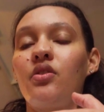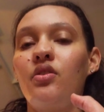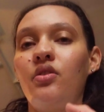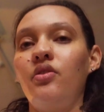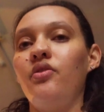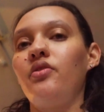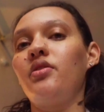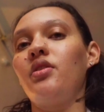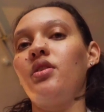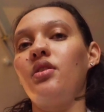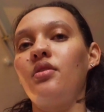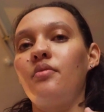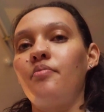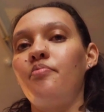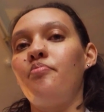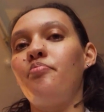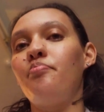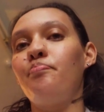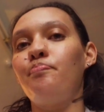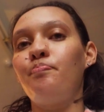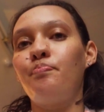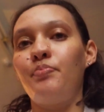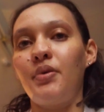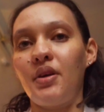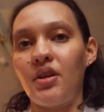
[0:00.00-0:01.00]
looking
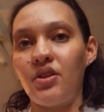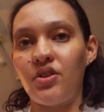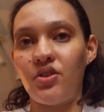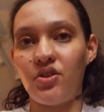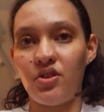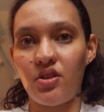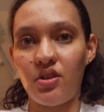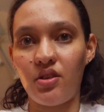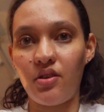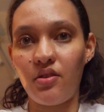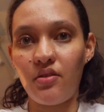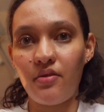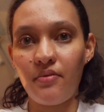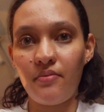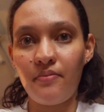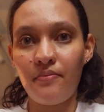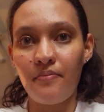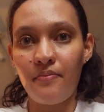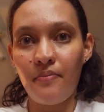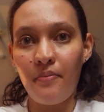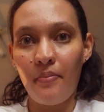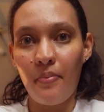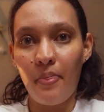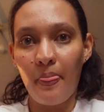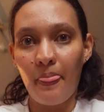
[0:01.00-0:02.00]
picture,
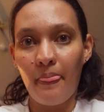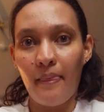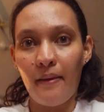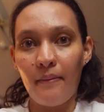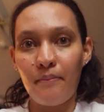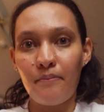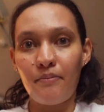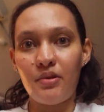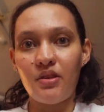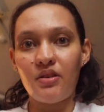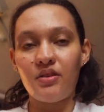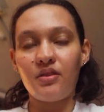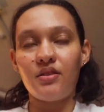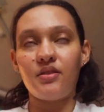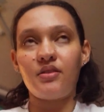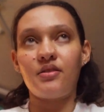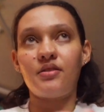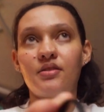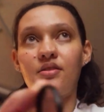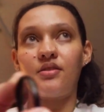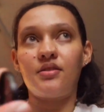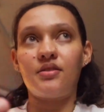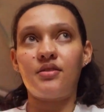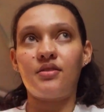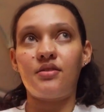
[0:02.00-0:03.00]

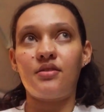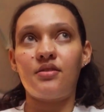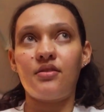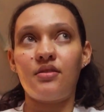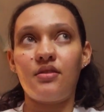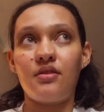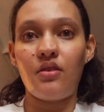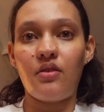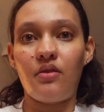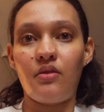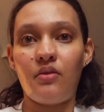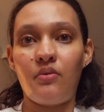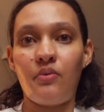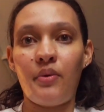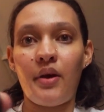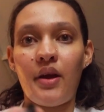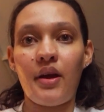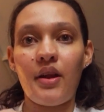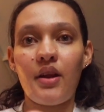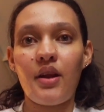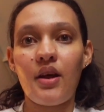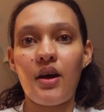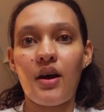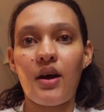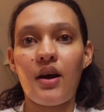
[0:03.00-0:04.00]
because
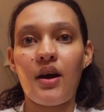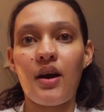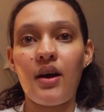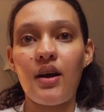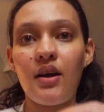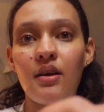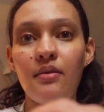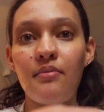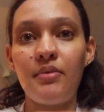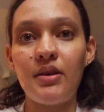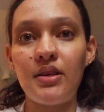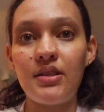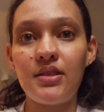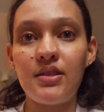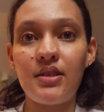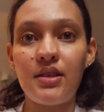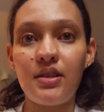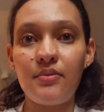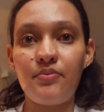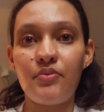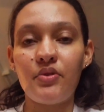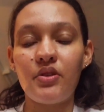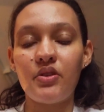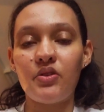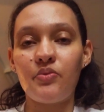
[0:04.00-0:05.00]
when I
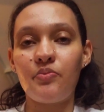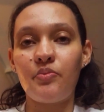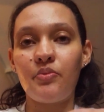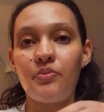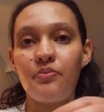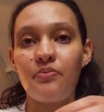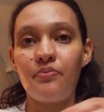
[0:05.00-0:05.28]
basically put this